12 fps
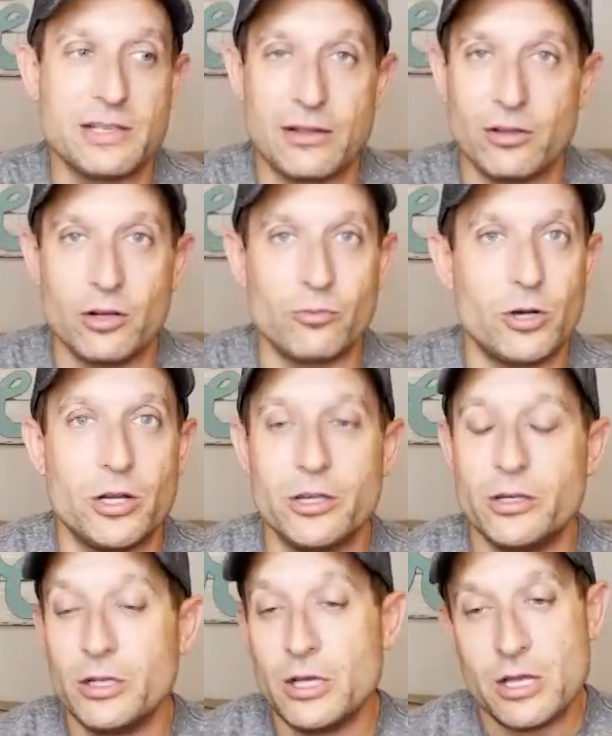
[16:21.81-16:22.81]
Outlaw
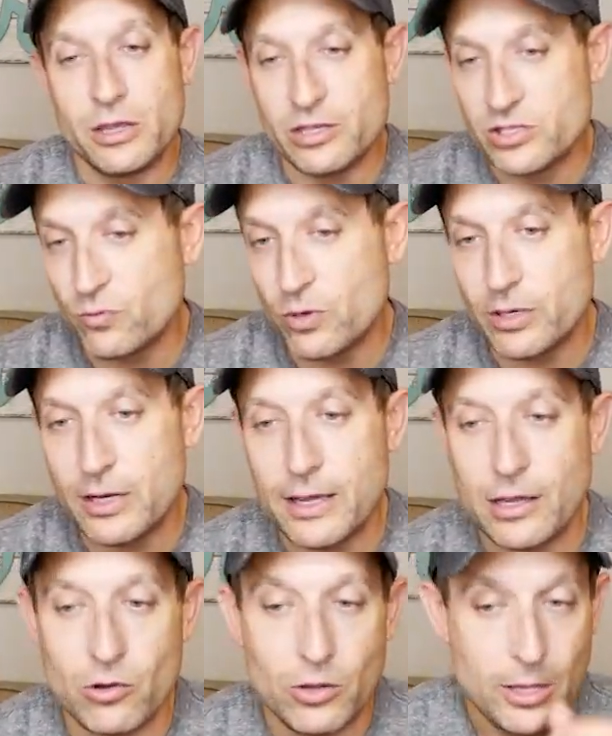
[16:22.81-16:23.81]
Run, this one
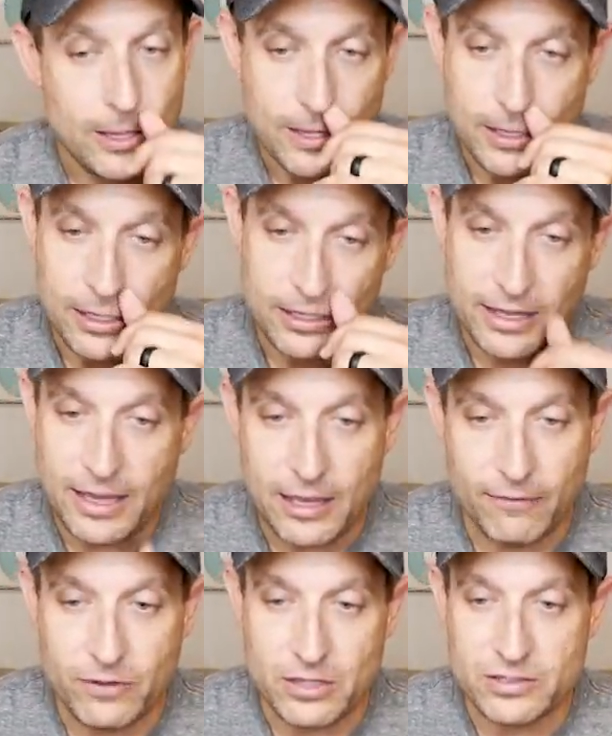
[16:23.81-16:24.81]
now. They
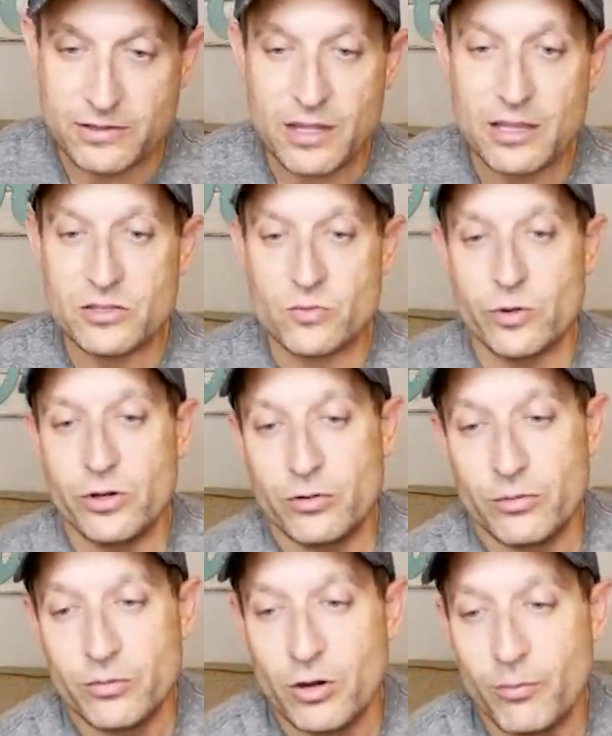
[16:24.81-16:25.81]
have these things where your
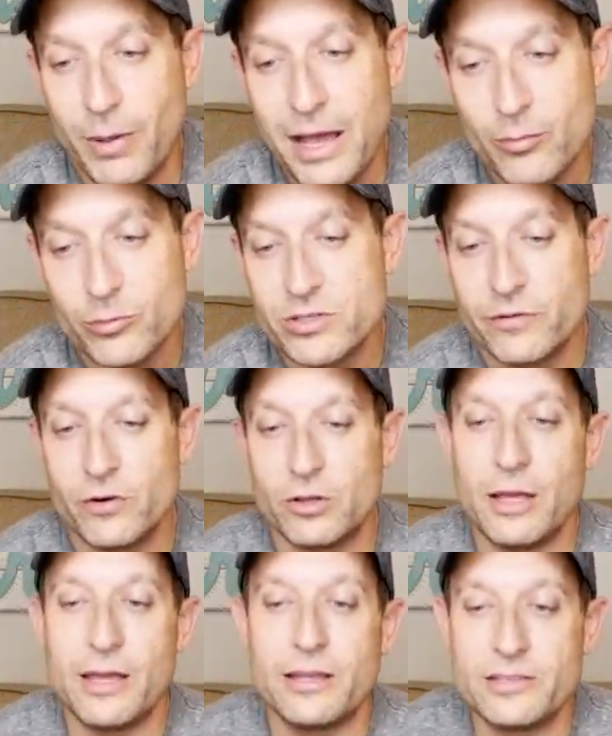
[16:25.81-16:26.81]
bottoms of your
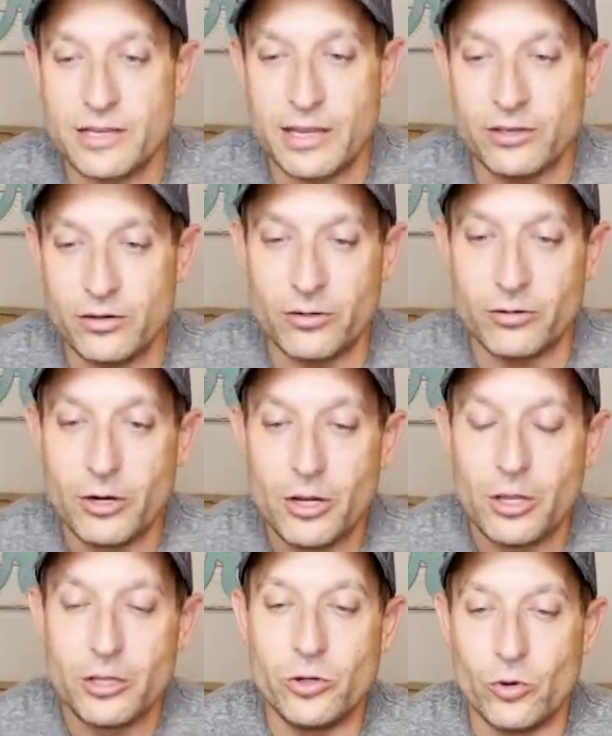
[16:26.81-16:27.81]
legs and
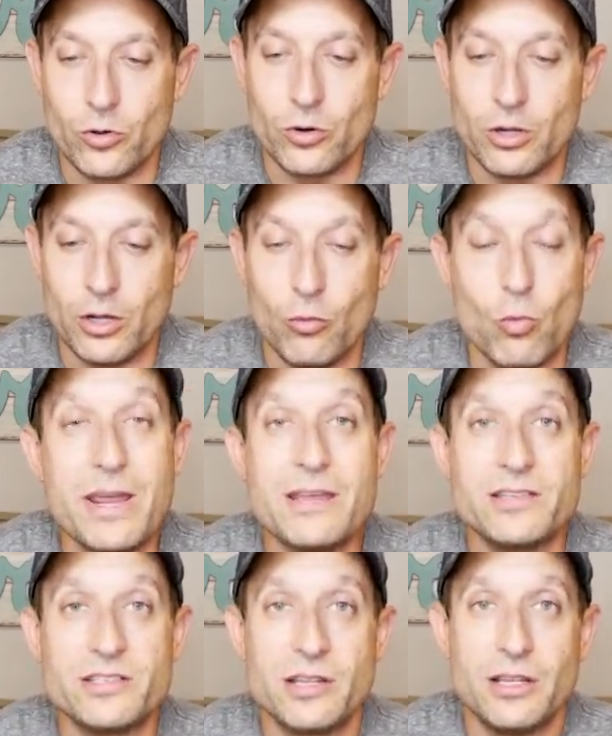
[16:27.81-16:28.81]
your
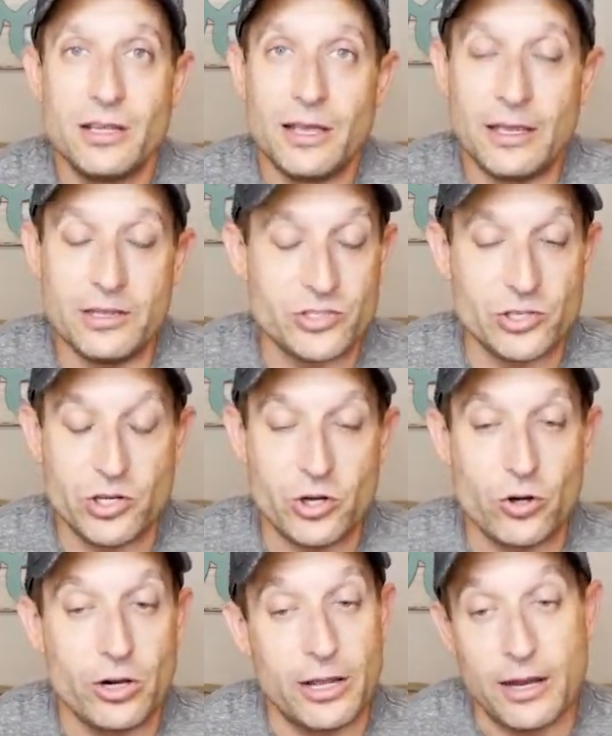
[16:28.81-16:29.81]
waist is
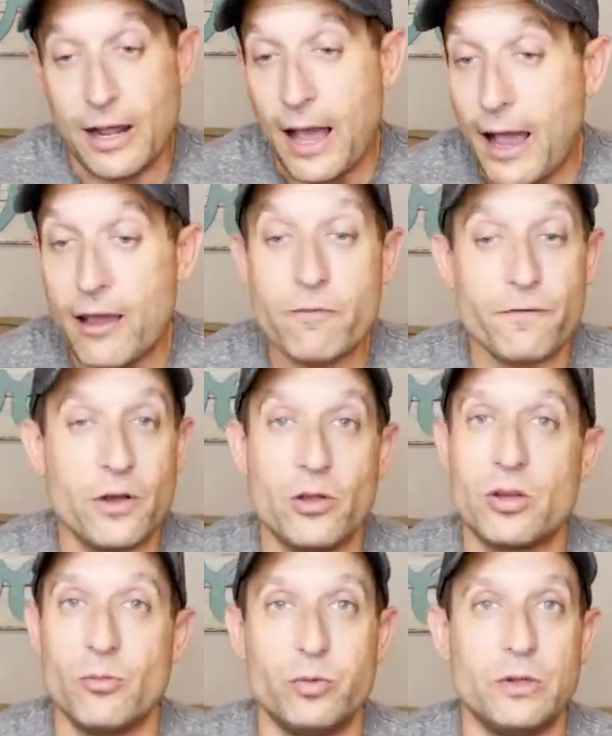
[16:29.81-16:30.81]
secure in it. I felt
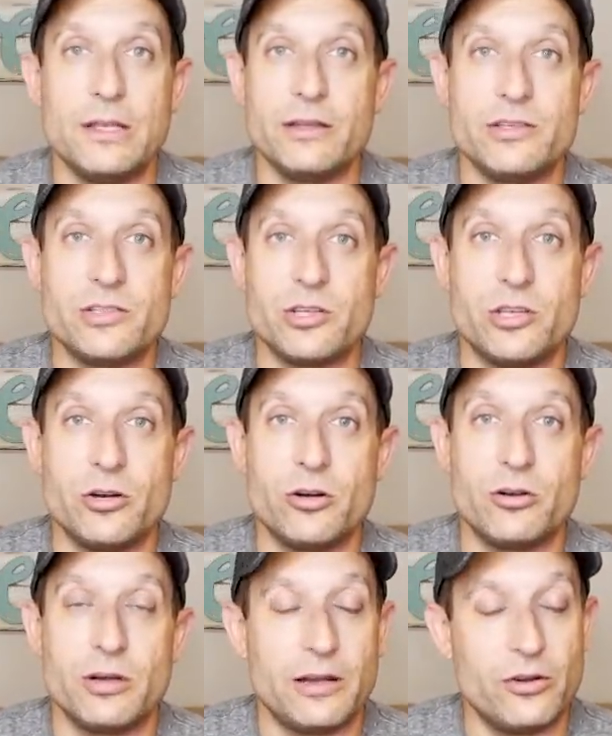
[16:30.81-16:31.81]
completely
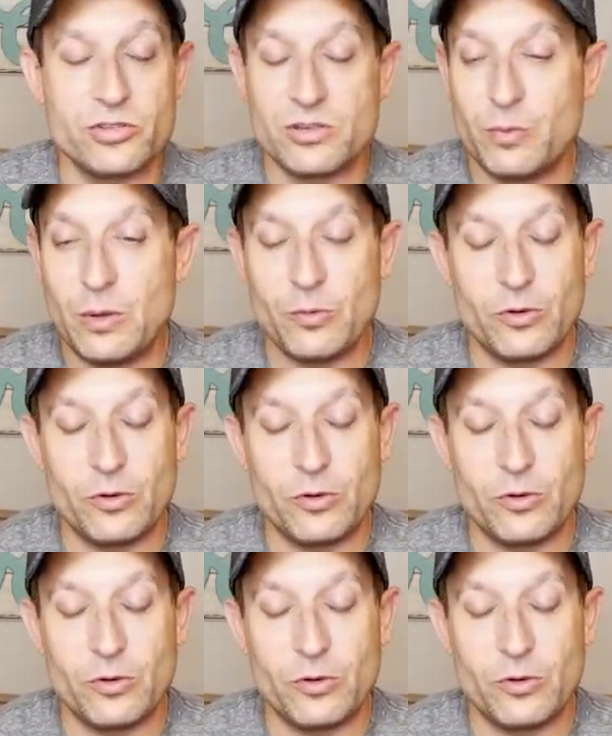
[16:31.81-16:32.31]
secure. I know some people